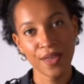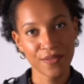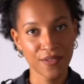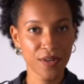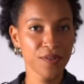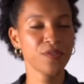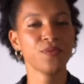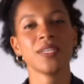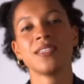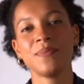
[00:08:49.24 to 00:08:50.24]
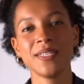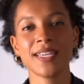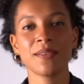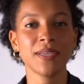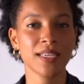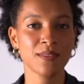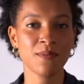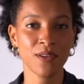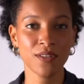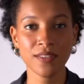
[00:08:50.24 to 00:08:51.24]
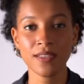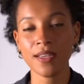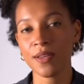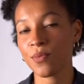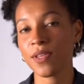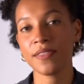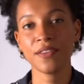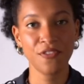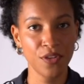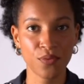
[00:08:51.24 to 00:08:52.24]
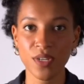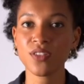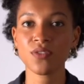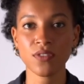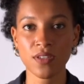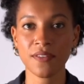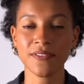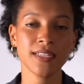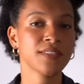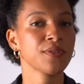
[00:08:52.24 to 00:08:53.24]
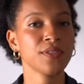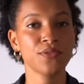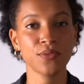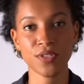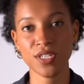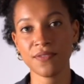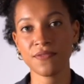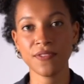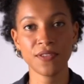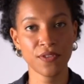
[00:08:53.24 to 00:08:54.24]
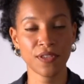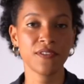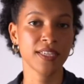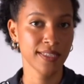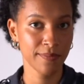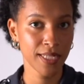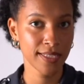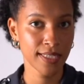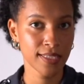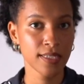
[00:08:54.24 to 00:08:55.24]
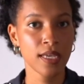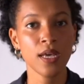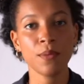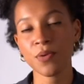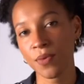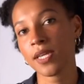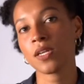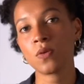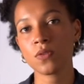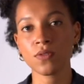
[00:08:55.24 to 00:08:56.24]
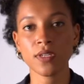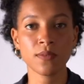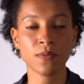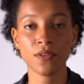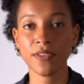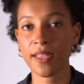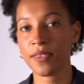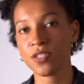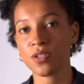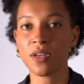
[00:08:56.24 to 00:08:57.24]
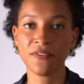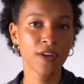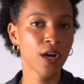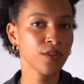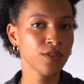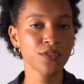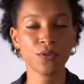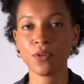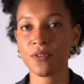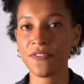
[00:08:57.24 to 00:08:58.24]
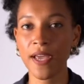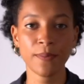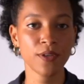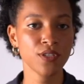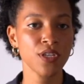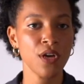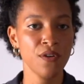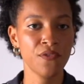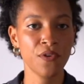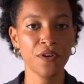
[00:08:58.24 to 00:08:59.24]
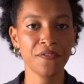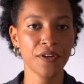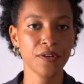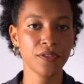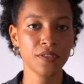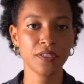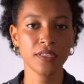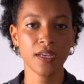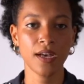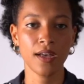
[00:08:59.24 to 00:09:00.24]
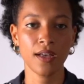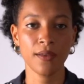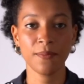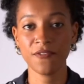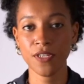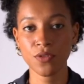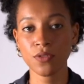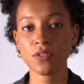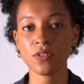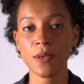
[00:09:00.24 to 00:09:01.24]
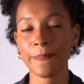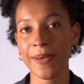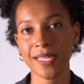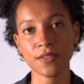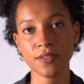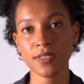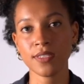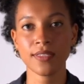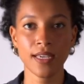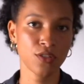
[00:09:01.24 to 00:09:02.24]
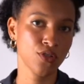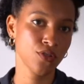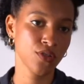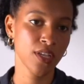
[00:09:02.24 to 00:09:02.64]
Various recipes can be explored with different ratios of glycerin to achieve different flexibilities, but we can also explore the addition of colors or fibers for various visuals, patterns, textures,